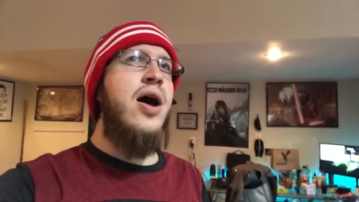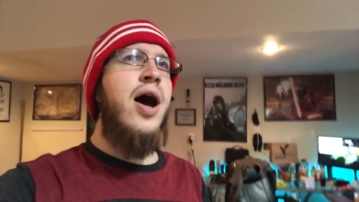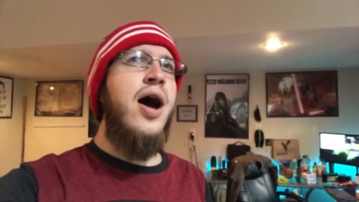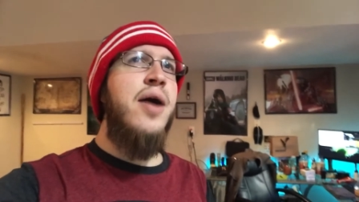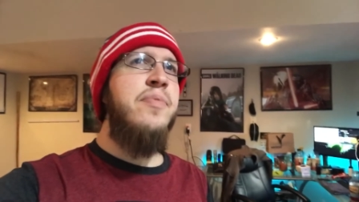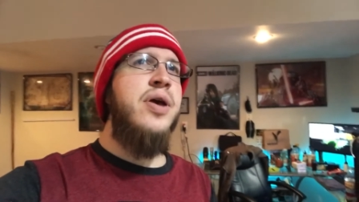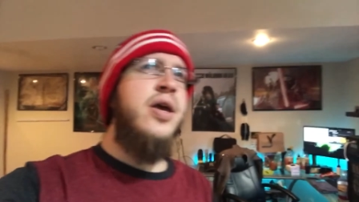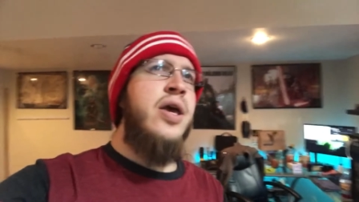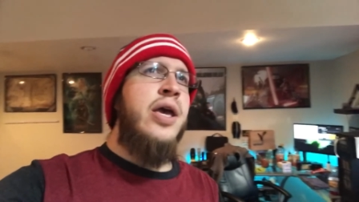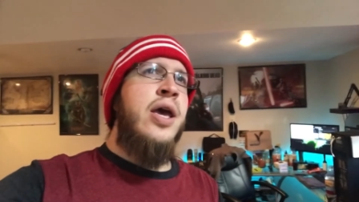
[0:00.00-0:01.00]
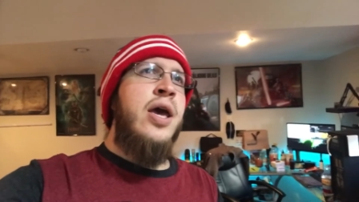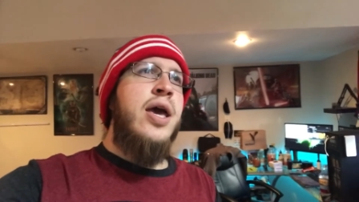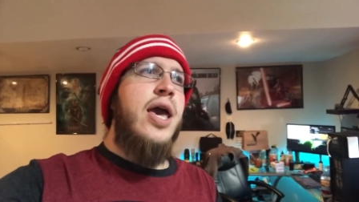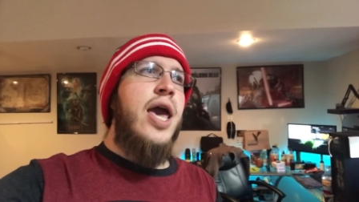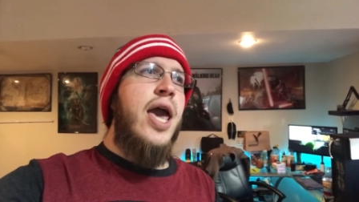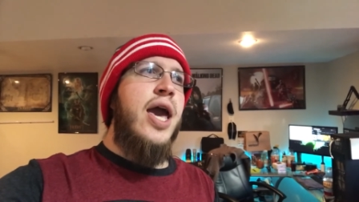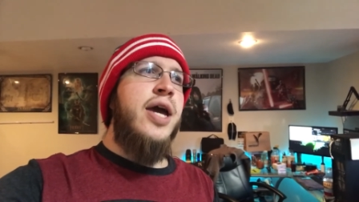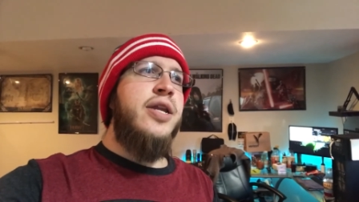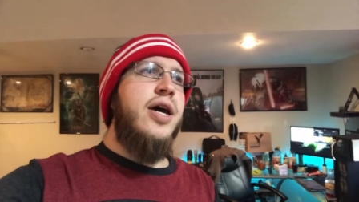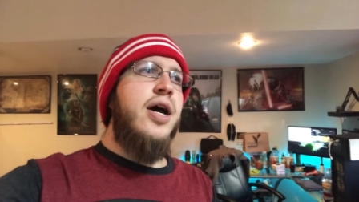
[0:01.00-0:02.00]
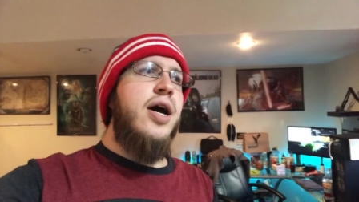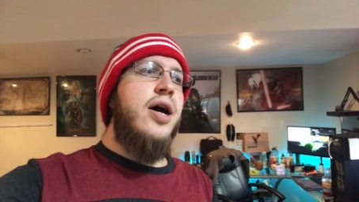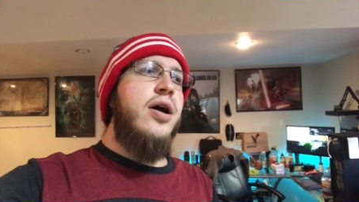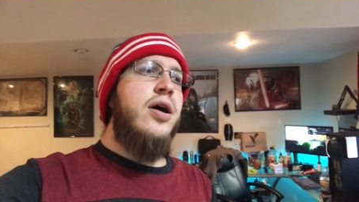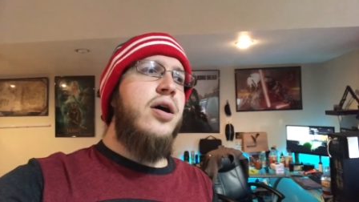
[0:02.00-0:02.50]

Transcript: Um, and uh,